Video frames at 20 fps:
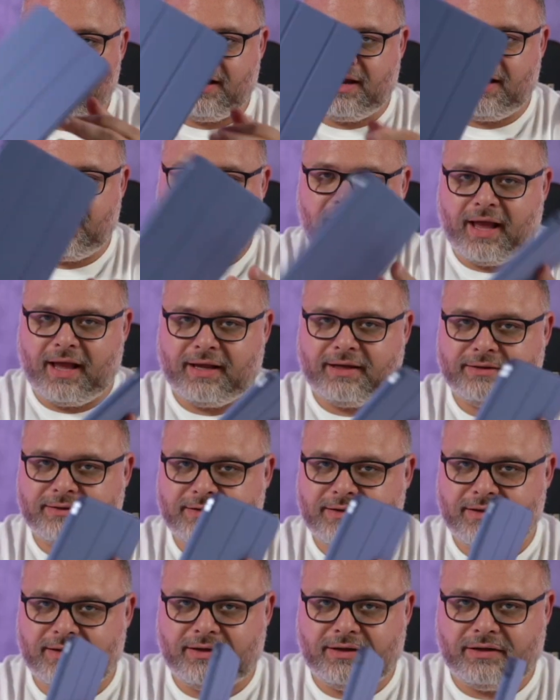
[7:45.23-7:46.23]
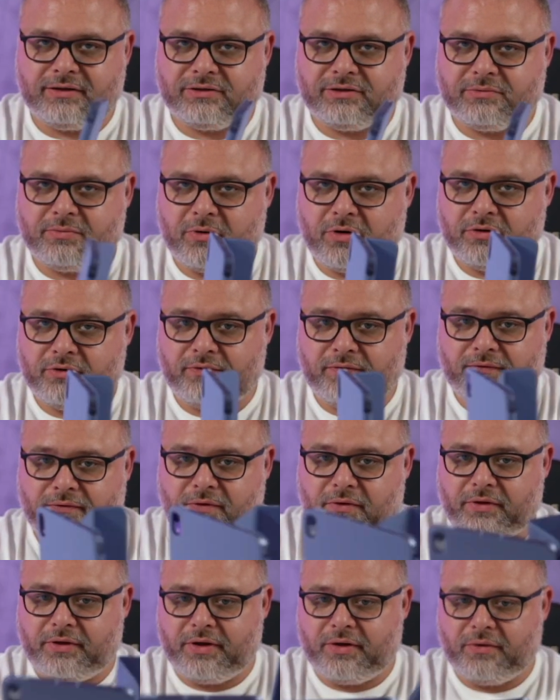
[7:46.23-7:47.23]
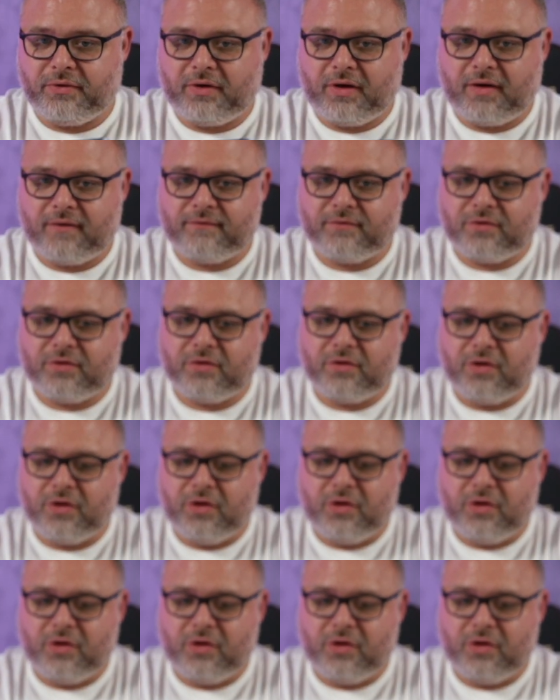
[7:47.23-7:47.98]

It has the smart folio cover,